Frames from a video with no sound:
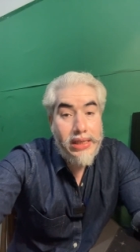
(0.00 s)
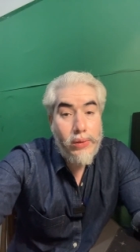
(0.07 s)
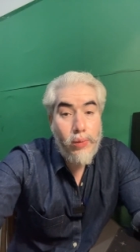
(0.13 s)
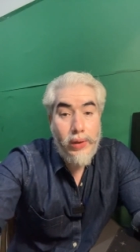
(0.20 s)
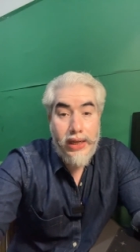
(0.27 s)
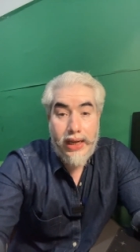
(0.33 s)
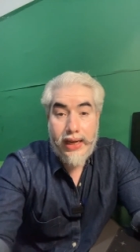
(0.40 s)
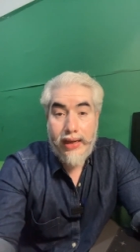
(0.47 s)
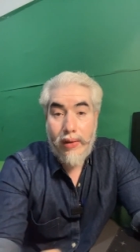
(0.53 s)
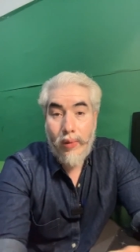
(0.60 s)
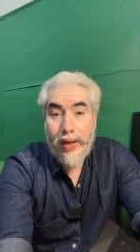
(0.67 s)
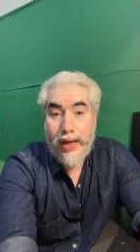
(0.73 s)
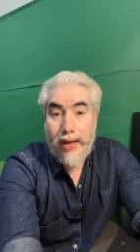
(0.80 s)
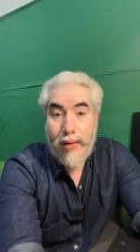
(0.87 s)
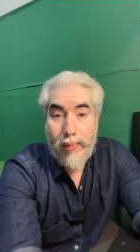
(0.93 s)
this
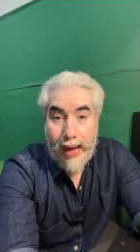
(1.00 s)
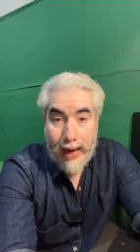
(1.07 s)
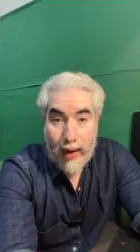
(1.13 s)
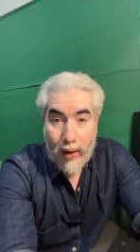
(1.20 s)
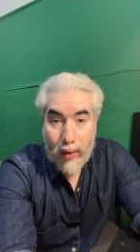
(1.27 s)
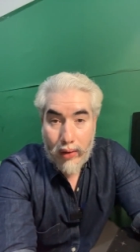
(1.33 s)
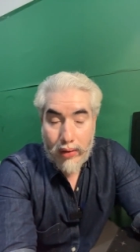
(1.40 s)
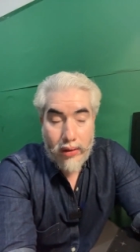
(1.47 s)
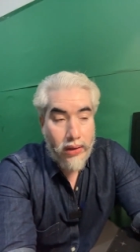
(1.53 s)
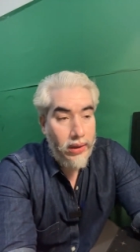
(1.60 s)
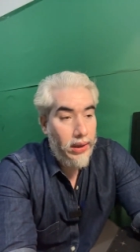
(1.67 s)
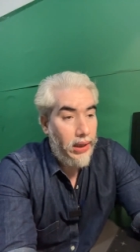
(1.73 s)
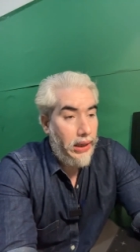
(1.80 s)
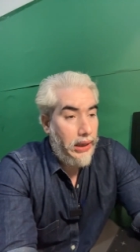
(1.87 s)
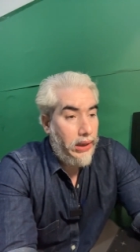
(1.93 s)
weekend we are in bangalore
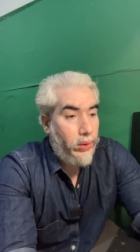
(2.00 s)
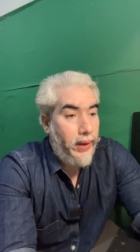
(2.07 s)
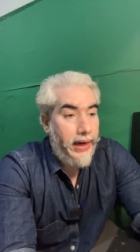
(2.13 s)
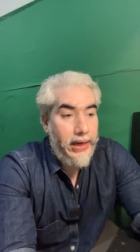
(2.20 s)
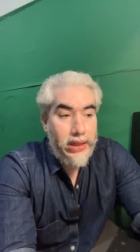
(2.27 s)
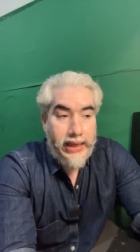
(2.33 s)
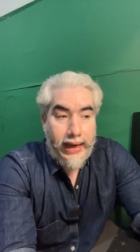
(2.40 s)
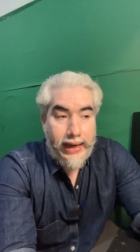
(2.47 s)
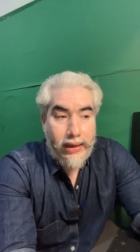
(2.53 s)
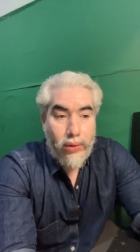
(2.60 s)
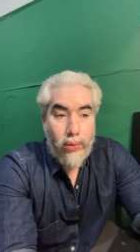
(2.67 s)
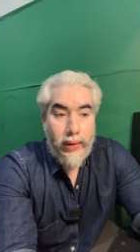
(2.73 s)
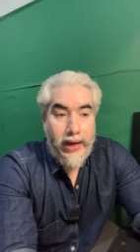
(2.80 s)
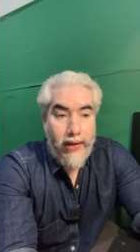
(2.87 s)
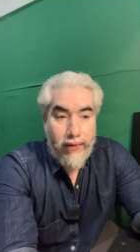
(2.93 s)

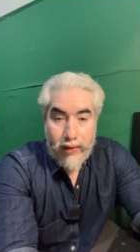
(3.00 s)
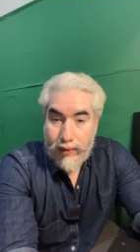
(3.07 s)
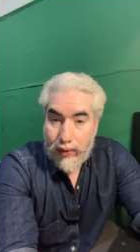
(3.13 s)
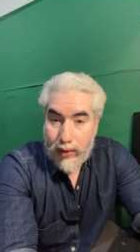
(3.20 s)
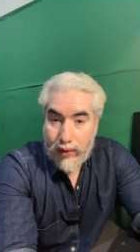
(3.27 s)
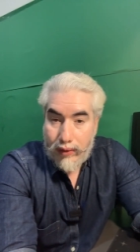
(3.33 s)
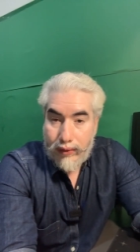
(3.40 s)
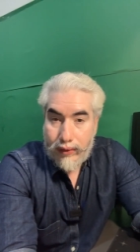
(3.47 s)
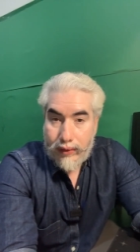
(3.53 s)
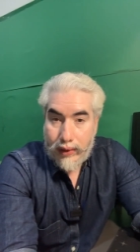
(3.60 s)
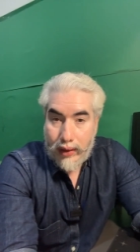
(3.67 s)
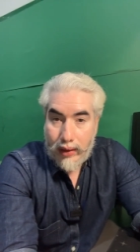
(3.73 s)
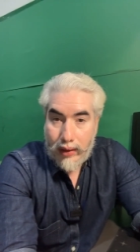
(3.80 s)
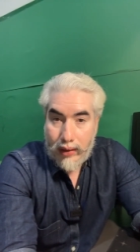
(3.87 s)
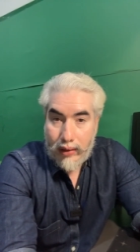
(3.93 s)
22nd to 25th of
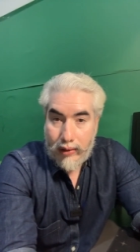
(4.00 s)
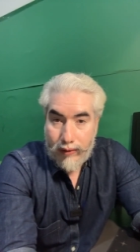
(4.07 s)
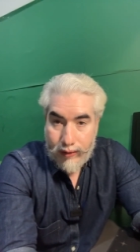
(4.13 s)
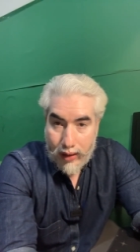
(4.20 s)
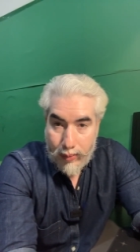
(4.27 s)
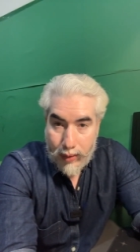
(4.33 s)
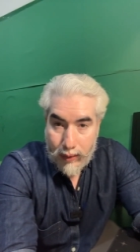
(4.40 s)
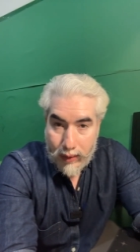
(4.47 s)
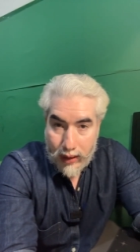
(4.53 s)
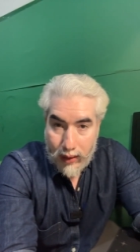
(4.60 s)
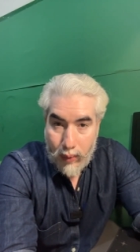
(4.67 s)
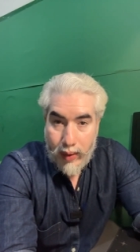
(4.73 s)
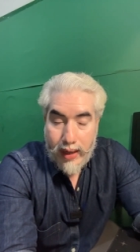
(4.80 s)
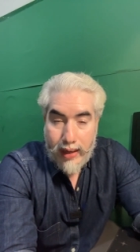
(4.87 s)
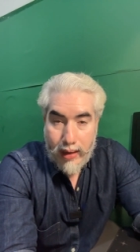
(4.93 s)
uh,
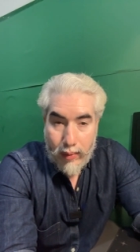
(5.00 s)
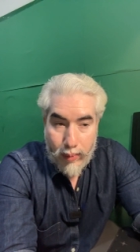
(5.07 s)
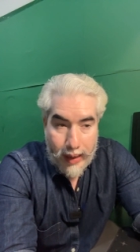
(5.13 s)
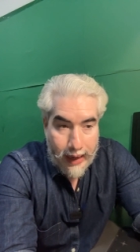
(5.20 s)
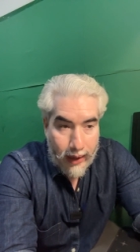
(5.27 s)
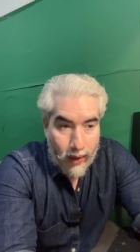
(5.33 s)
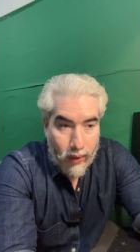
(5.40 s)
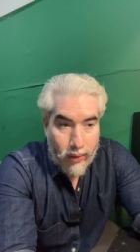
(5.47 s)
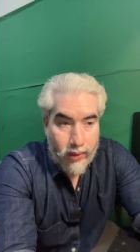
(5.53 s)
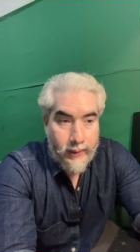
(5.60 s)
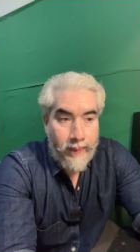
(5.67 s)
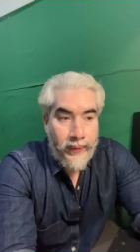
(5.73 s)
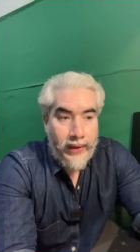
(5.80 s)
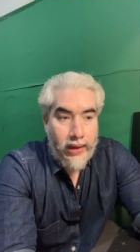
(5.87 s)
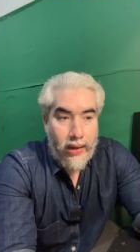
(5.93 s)
february we are in
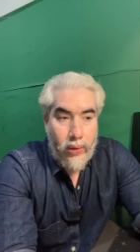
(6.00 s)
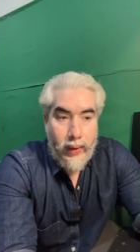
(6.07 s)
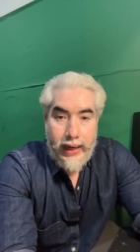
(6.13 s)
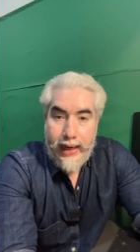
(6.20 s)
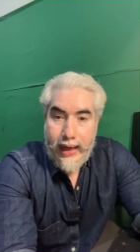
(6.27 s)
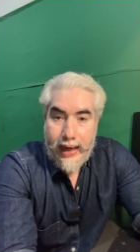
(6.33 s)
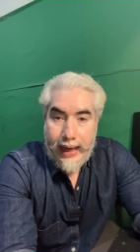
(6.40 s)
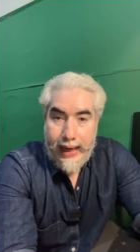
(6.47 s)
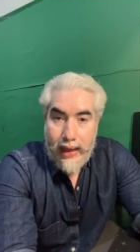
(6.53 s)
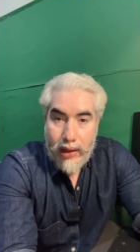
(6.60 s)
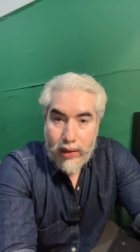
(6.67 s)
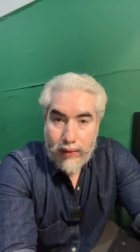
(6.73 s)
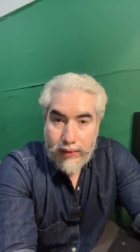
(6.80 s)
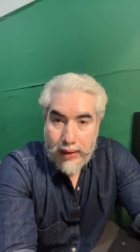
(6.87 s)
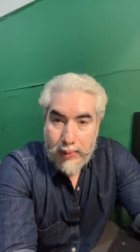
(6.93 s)
bangalore
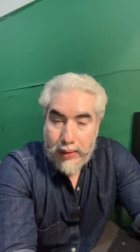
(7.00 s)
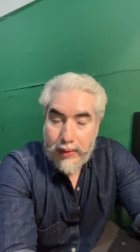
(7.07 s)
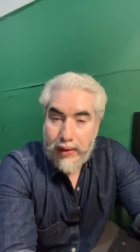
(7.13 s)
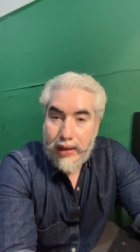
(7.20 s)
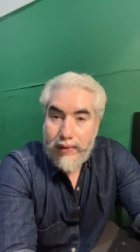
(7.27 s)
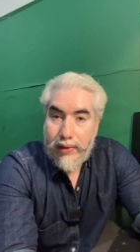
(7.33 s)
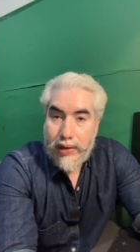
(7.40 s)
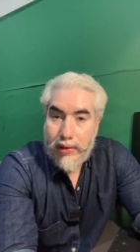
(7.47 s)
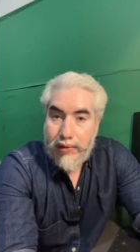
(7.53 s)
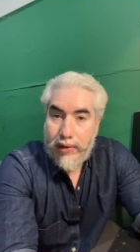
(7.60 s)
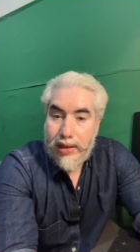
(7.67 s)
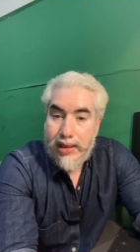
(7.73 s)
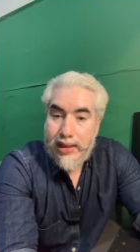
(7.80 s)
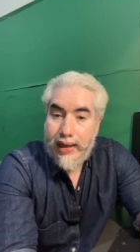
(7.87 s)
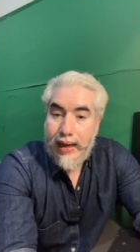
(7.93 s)
29th of february for the
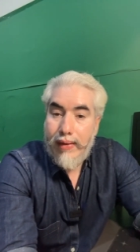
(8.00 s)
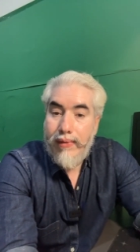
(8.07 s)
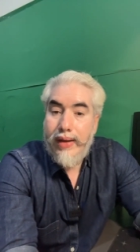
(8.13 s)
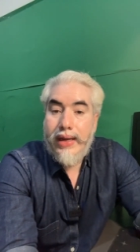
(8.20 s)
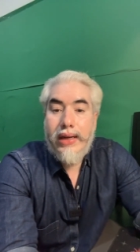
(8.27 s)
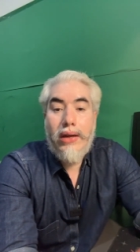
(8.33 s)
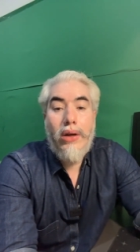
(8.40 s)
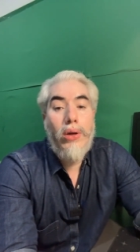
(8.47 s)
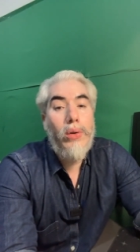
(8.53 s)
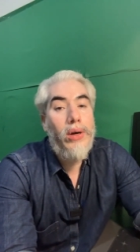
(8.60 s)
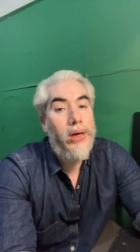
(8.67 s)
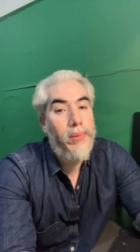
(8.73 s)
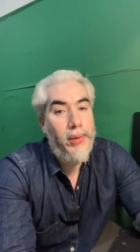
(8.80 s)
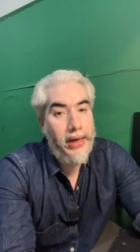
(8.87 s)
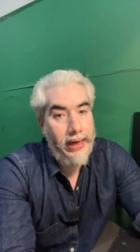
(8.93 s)
first time we are at
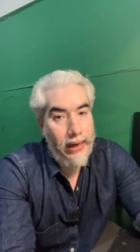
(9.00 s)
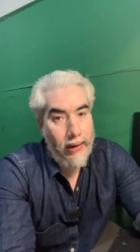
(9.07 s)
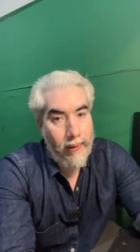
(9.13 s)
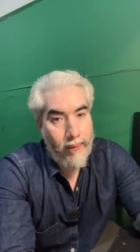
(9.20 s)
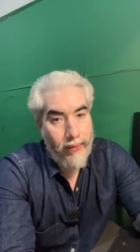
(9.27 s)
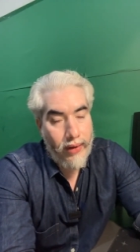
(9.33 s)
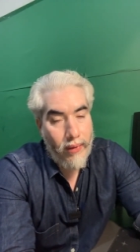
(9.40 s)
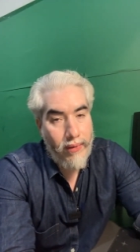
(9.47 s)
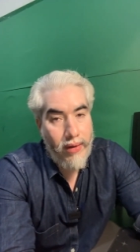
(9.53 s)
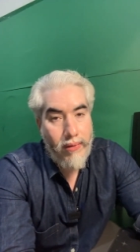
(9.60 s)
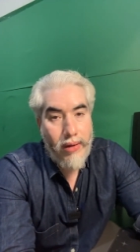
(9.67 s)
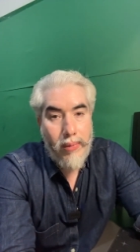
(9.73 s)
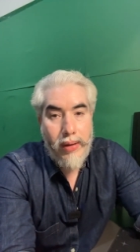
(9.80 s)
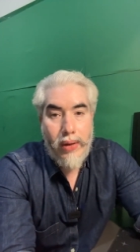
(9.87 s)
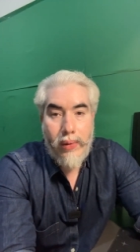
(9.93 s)
lower parel
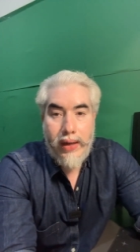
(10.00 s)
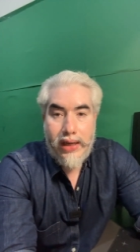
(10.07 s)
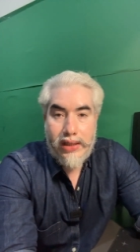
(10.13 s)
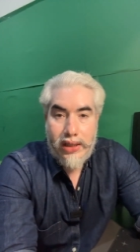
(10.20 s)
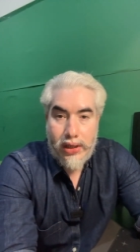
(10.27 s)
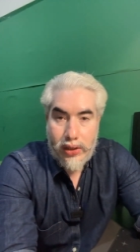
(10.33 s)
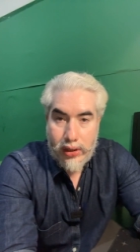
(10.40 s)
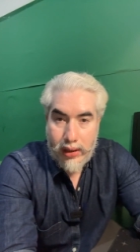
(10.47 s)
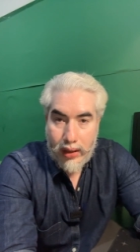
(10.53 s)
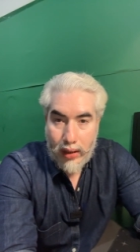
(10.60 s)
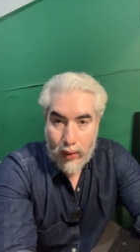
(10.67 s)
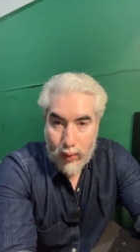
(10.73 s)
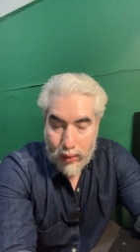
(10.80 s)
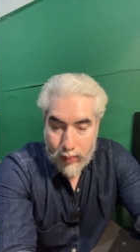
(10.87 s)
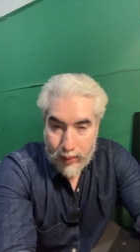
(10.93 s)
we will be doing a session
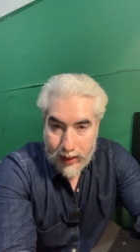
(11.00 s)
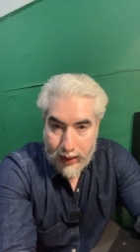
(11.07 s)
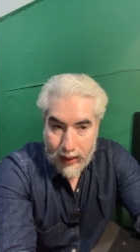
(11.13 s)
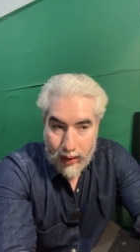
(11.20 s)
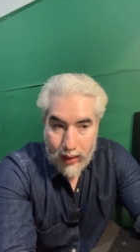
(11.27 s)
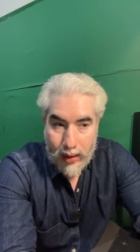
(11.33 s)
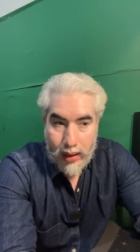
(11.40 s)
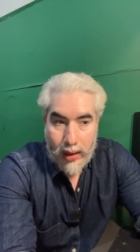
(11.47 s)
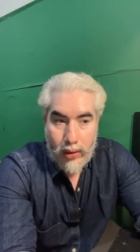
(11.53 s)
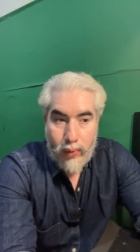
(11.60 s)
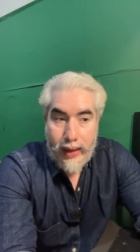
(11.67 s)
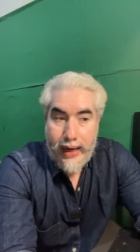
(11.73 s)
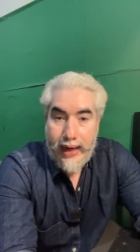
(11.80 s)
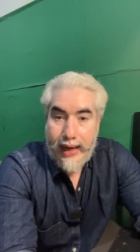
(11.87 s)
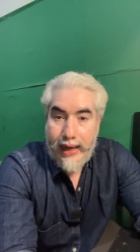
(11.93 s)
at lower parel
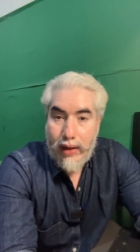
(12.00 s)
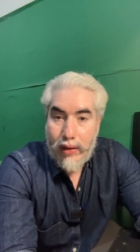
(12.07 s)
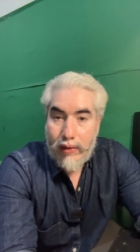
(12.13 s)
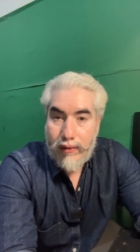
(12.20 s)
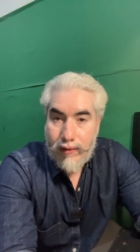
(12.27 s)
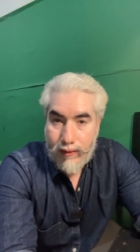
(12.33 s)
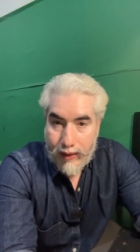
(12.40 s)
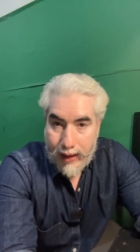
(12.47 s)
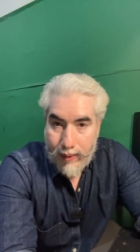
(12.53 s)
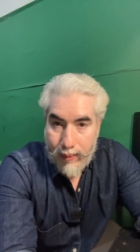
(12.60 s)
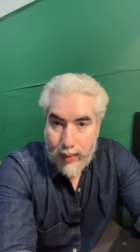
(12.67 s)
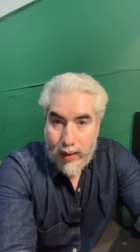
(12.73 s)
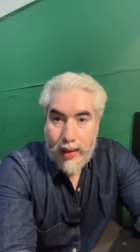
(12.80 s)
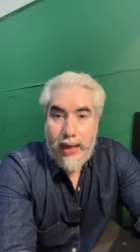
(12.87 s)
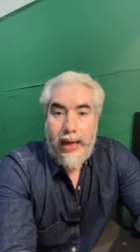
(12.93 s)
29th of
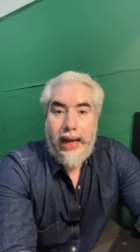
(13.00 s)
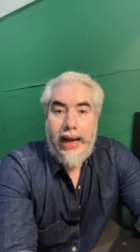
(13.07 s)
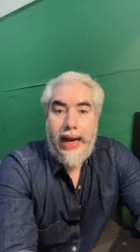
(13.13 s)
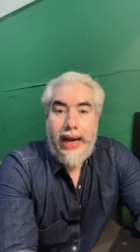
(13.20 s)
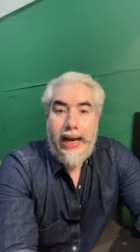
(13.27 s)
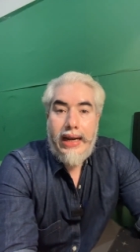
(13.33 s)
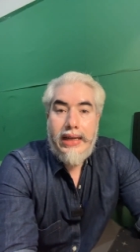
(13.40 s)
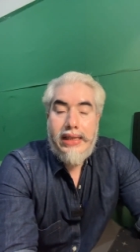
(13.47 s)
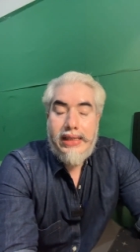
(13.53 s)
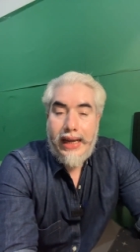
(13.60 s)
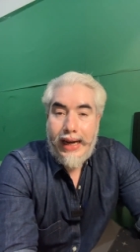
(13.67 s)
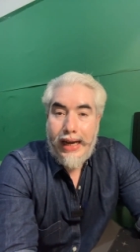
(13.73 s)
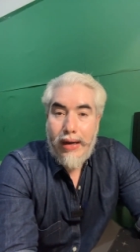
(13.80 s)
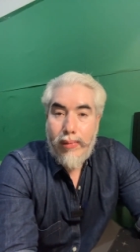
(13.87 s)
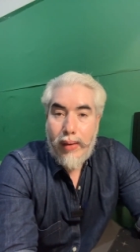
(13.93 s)
feb and
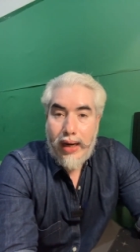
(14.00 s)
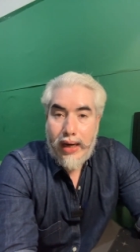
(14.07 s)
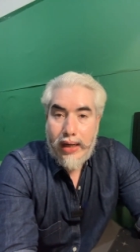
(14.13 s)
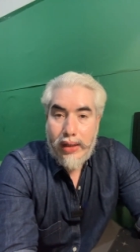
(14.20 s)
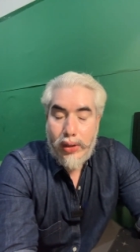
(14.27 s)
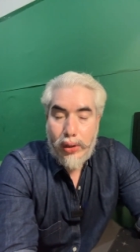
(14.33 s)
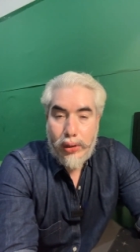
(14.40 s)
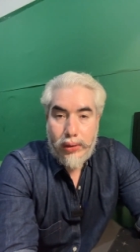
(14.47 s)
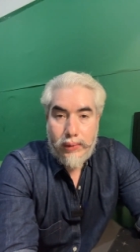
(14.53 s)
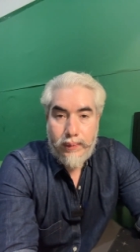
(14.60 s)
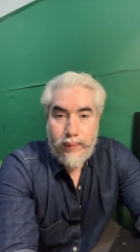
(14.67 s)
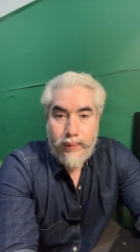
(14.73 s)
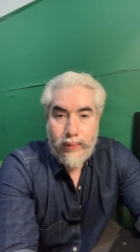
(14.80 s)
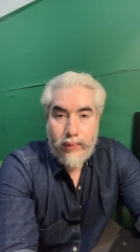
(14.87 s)
2nd march